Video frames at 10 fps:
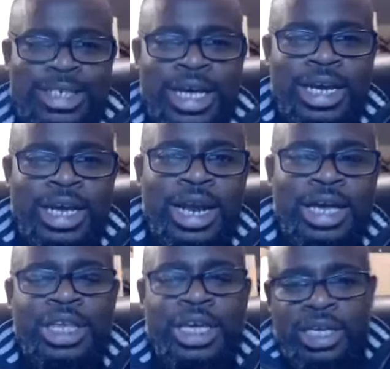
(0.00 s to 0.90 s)
and I
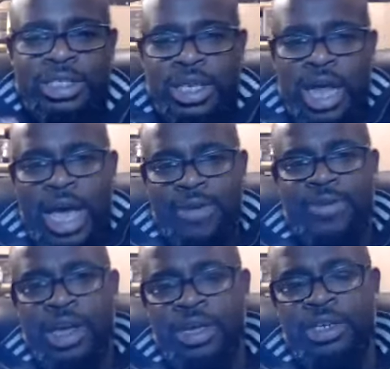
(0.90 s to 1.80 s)
think his
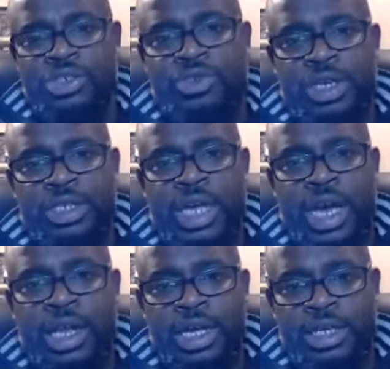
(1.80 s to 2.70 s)
life illustrates
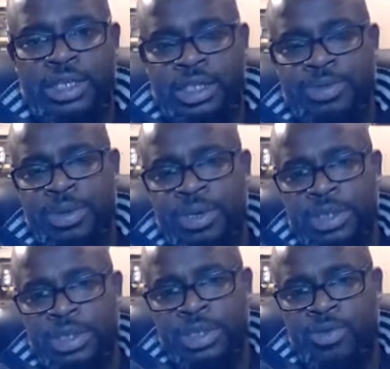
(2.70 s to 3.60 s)
that, like his
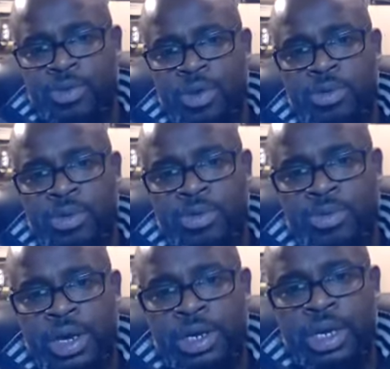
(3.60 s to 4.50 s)
experiences in World War
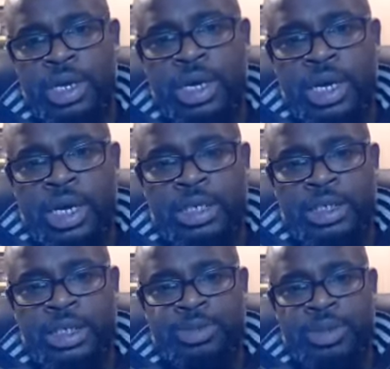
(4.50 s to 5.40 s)
One, his
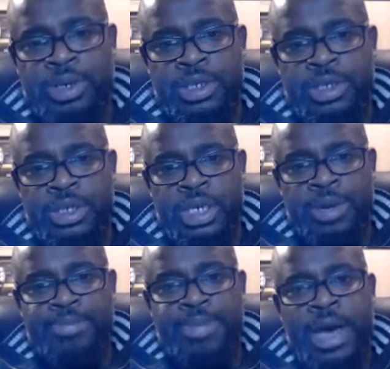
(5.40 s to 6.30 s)
experiences
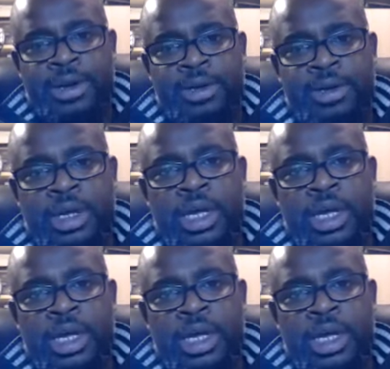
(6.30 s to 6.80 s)
in battle,